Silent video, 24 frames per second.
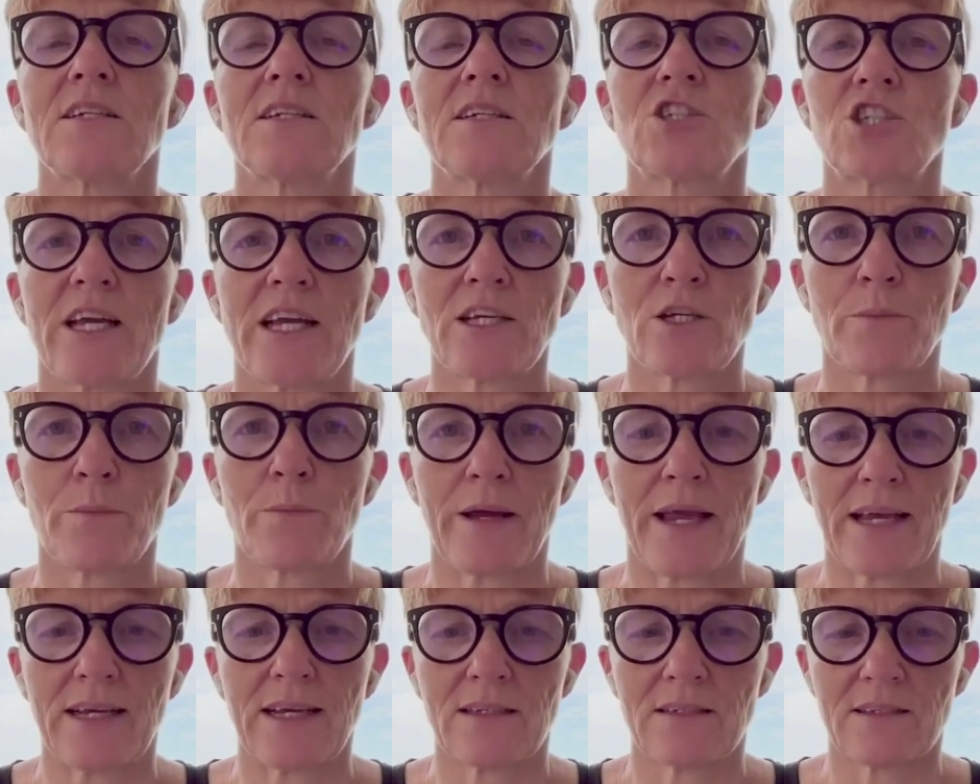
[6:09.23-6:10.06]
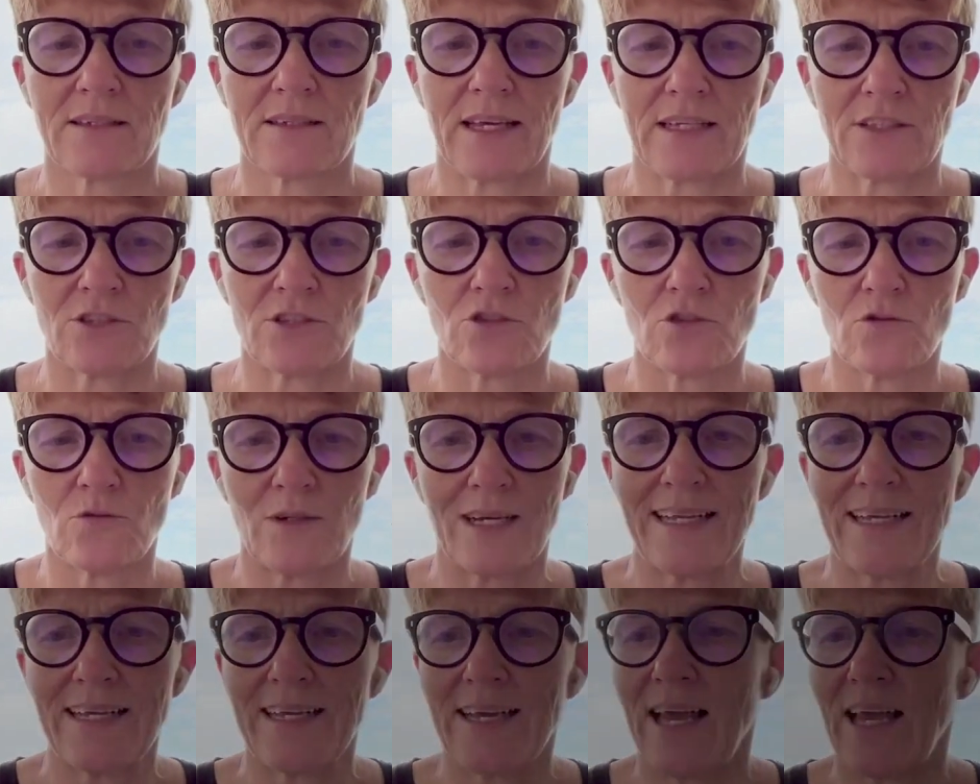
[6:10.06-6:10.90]
checkback that you
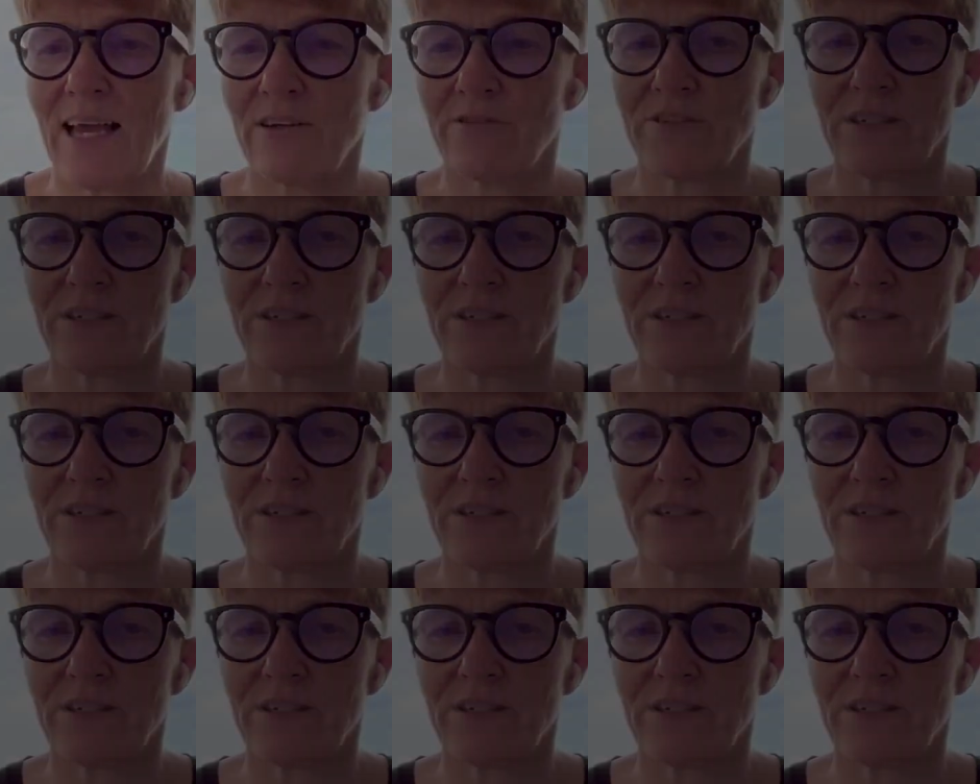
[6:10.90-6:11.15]
really have